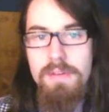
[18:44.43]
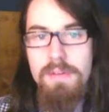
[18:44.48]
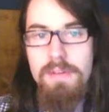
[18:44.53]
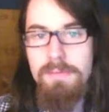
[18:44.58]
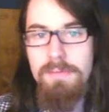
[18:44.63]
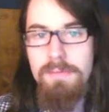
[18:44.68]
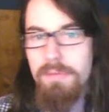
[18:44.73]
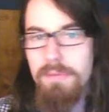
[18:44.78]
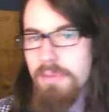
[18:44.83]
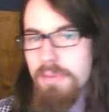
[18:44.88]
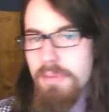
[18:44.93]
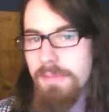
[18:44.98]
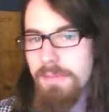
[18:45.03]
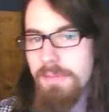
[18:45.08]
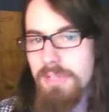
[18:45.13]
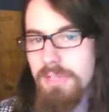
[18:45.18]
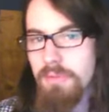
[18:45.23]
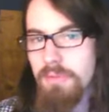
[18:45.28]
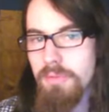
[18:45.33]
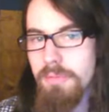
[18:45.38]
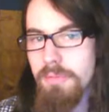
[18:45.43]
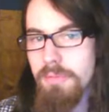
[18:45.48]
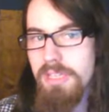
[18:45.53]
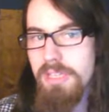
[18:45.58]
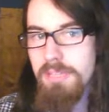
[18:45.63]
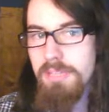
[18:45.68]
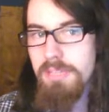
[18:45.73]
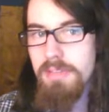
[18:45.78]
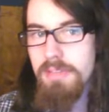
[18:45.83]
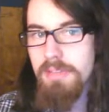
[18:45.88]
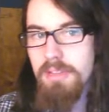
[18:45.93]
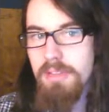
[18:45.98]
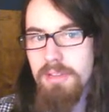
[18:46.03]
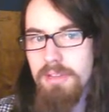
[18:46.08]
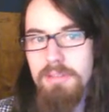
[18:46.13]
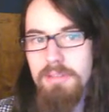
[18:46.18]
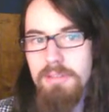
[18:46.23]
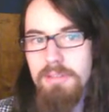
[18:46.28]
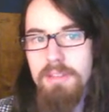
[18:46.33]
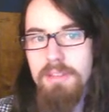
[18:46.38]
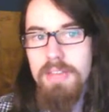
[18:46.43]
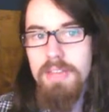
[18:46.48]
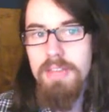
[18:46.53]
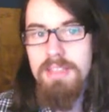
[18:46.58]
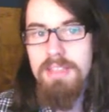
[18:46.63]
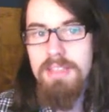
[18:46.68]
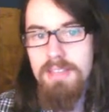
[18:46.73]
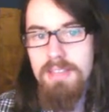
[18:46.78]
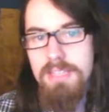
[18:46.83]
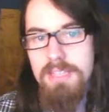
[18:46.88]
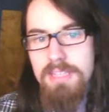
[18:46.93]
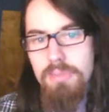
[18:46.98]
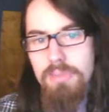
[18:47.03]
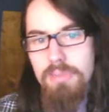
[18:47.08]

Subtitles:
Through the visual medium, that's